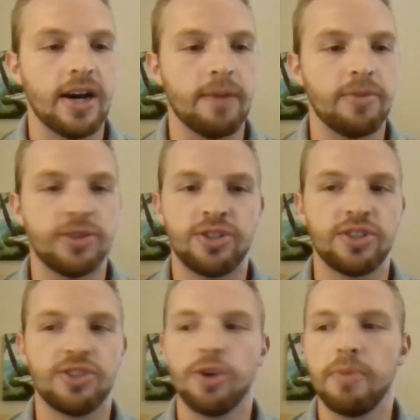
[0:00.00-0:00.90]
there's
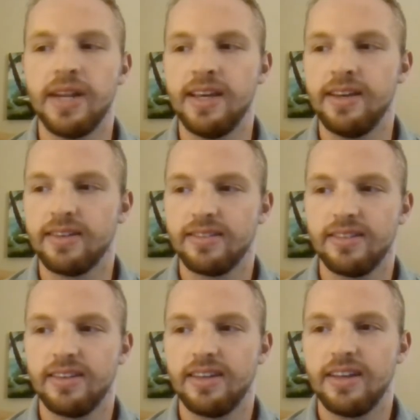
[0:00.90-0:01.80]
just so many
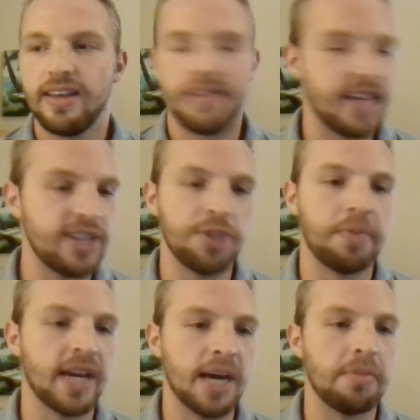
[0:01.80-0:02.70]
things you
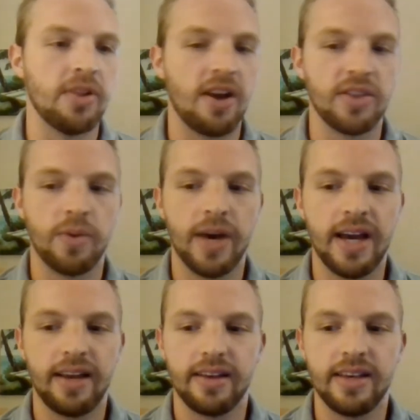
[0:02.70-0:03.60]
pick up along the
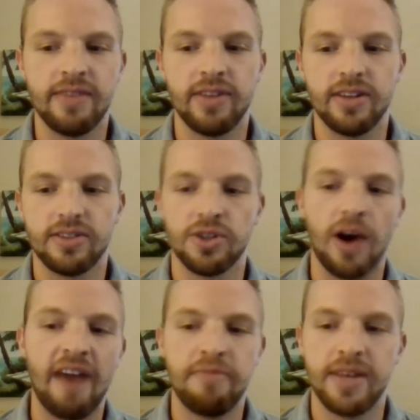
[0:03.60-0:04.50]
way. Even so,
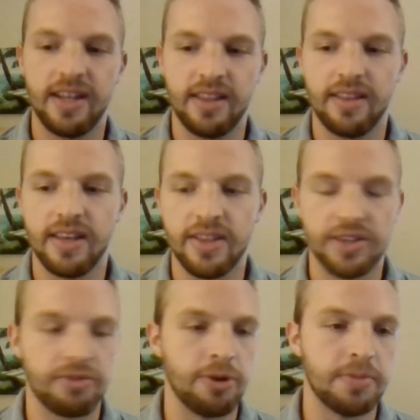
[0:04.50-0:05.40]
I've been in
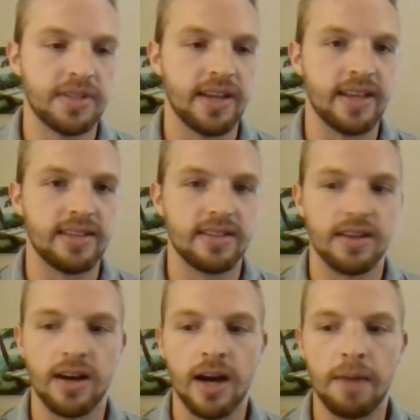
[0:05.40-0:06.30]
this group since
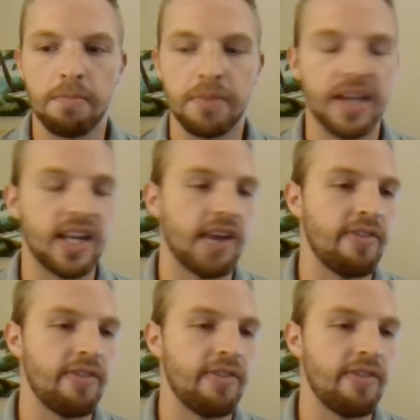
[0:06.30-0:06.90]
beginning of